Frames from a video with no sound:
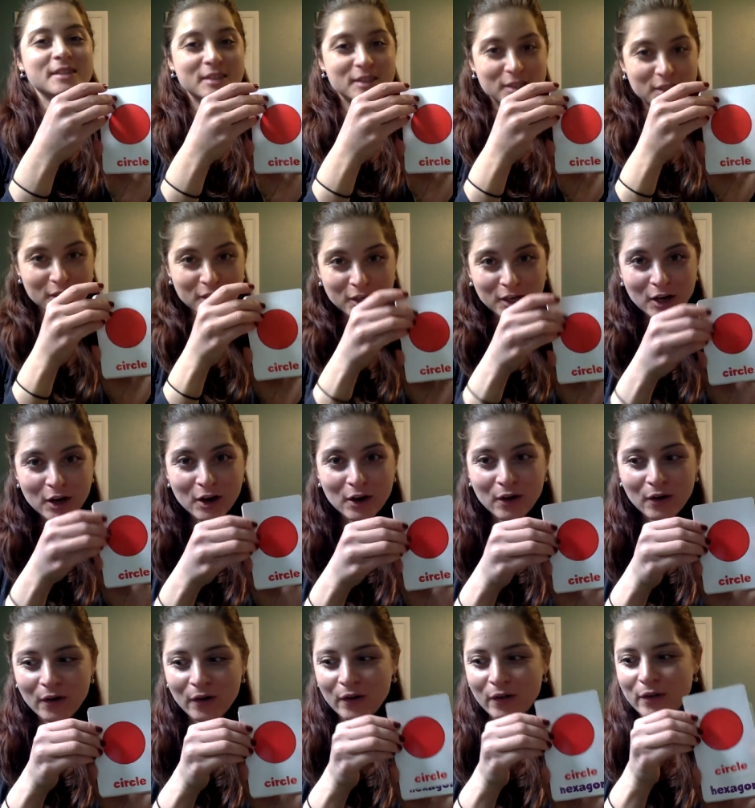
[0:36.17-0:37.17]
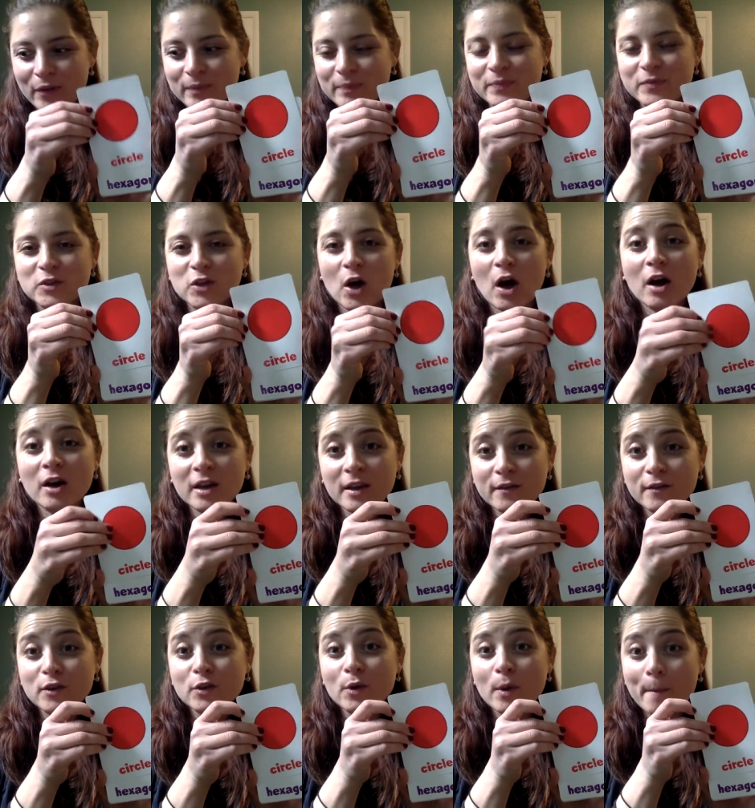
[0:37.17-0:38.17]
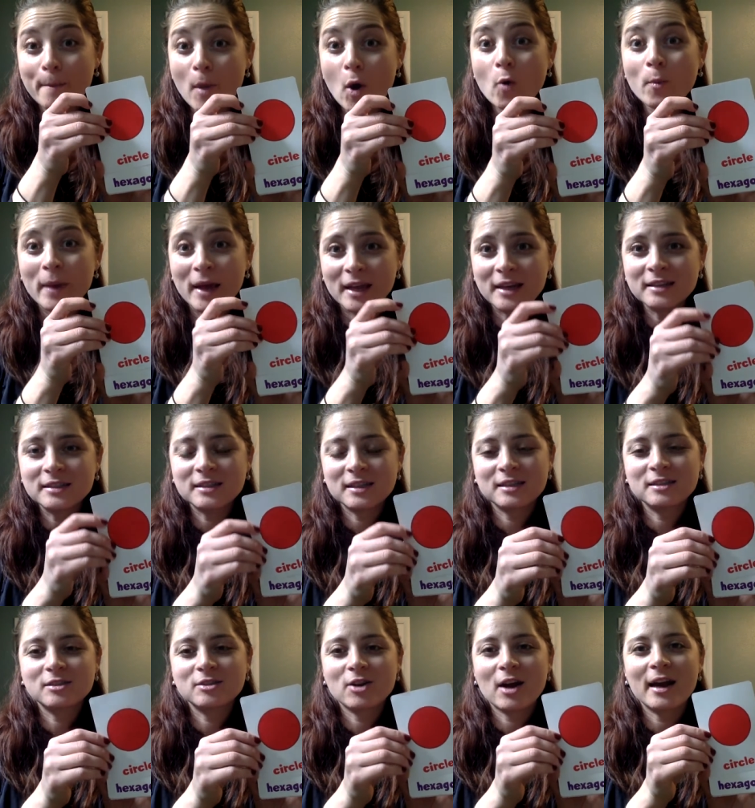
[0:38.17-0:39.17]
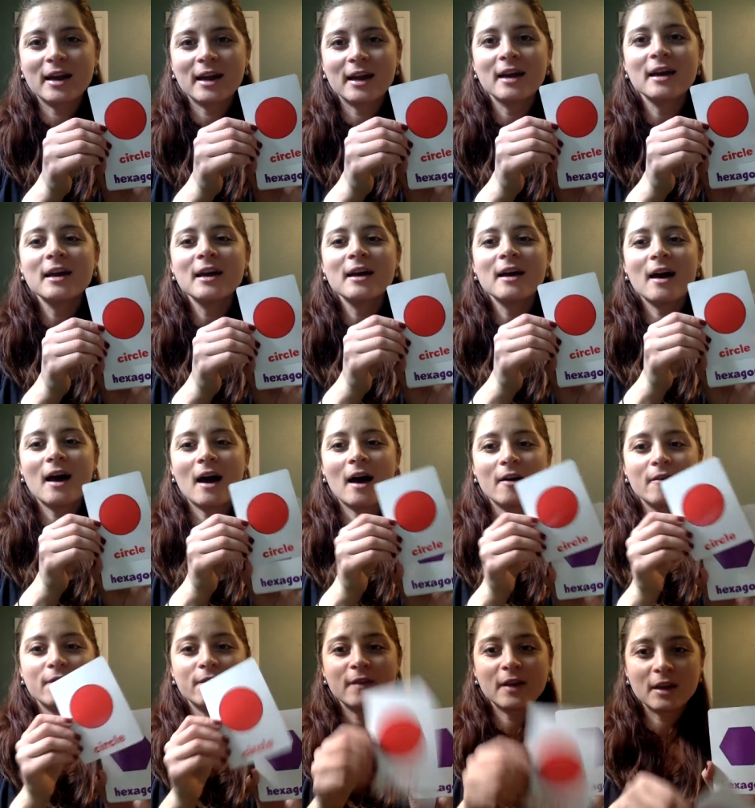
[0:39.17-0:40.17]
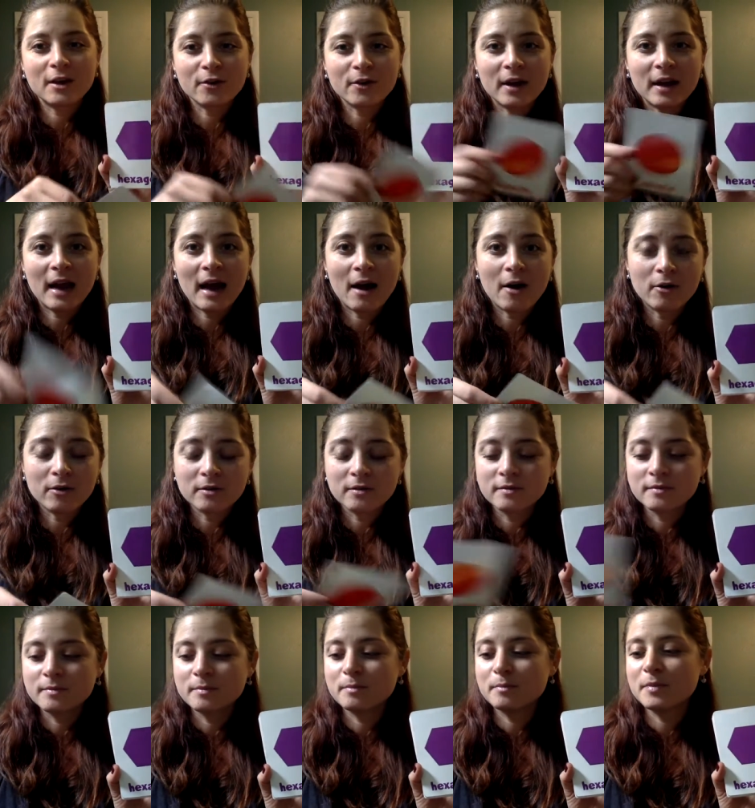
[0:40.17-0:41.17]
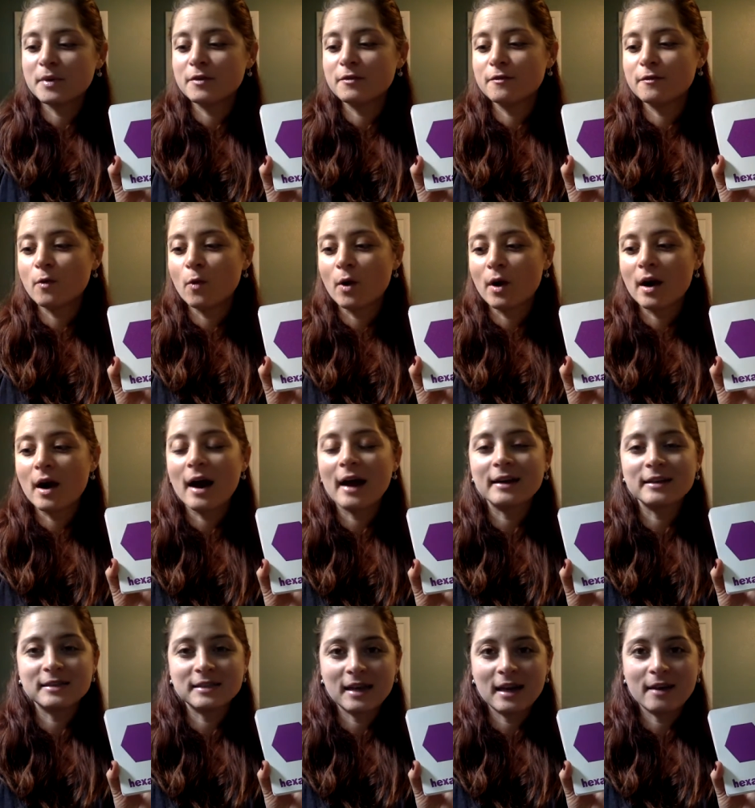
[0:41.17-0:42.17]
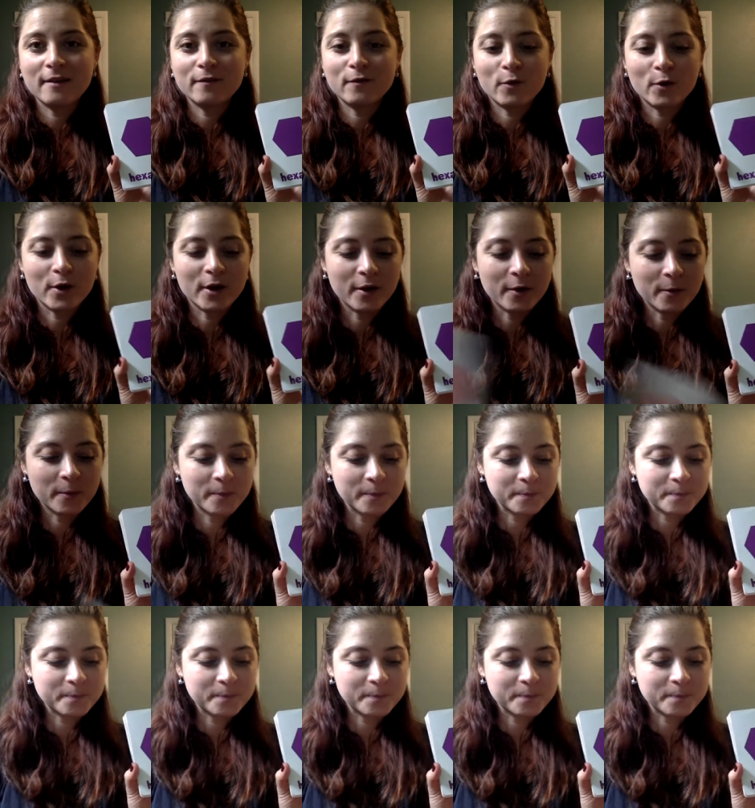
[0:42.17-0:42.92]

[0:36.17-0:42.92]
circle. So I'll give you a moment to try to figure it out before I say it for you.